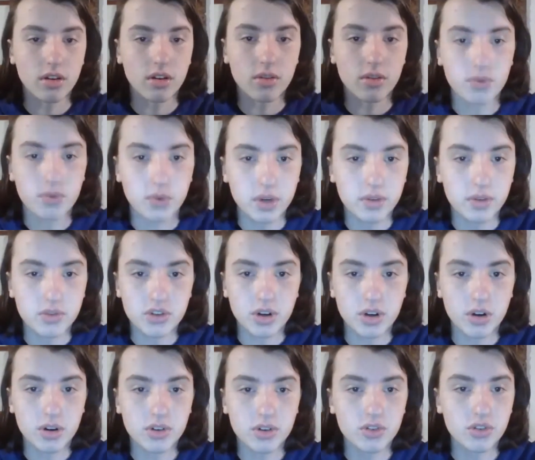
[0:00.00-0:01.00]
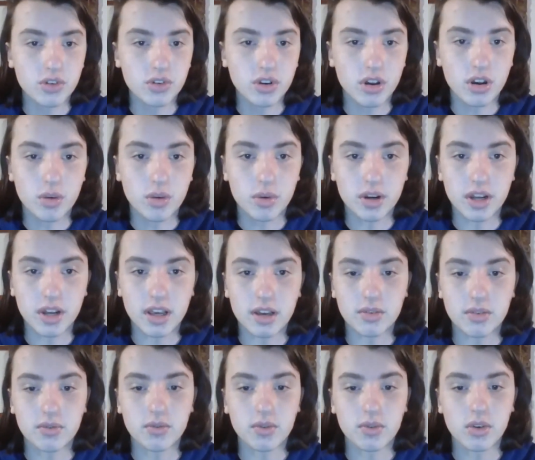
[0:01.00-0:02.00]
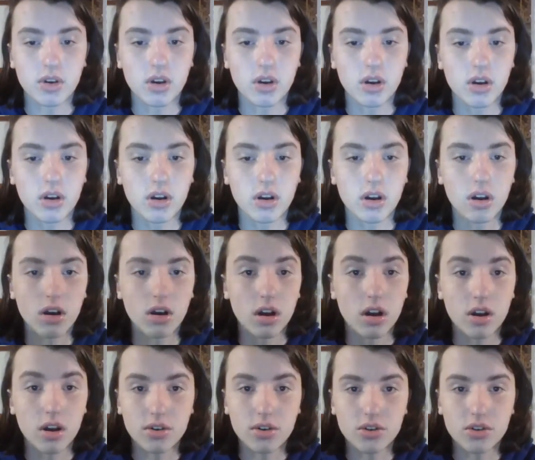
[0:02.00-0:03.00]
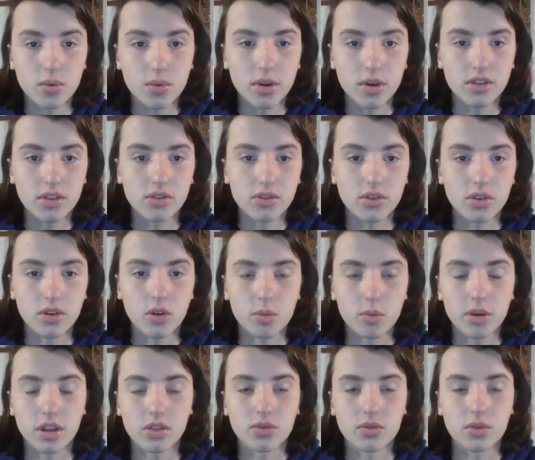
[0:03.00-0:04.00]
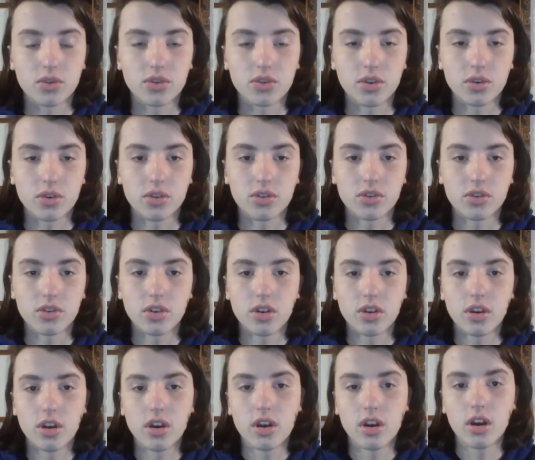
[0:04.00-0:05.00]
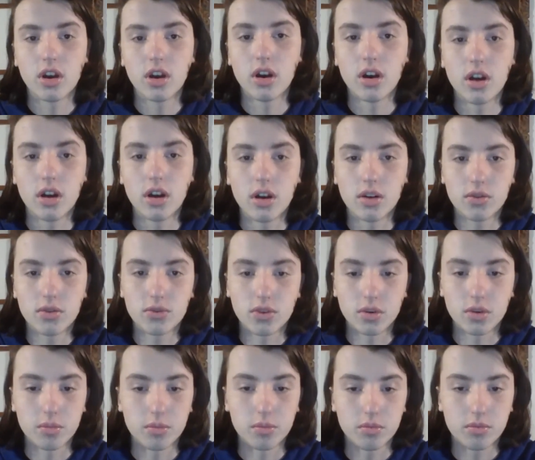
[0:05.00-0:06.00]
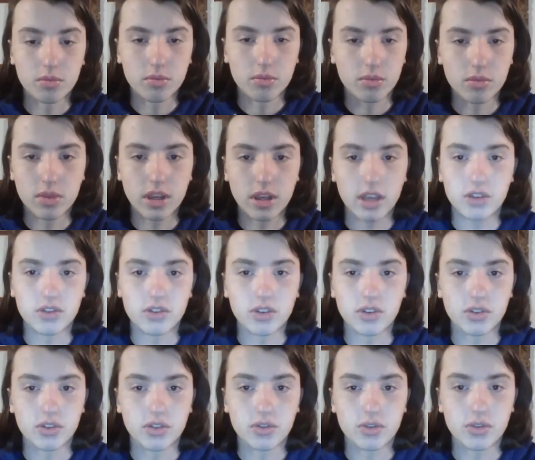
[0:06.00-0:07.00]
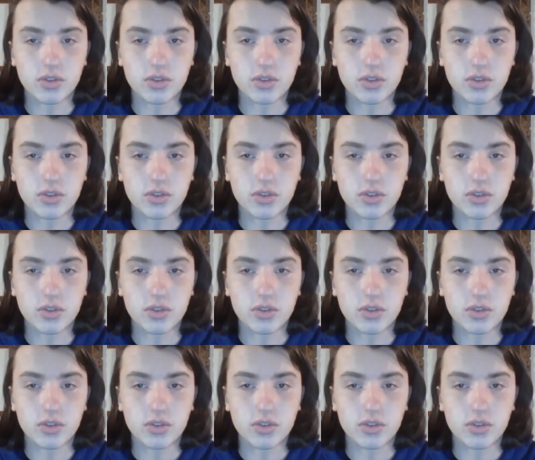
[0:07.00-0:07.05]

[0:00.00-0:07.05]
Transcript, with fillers: free of charge. Uh, we're going to have uh, 120 st- openings for students uh, from ages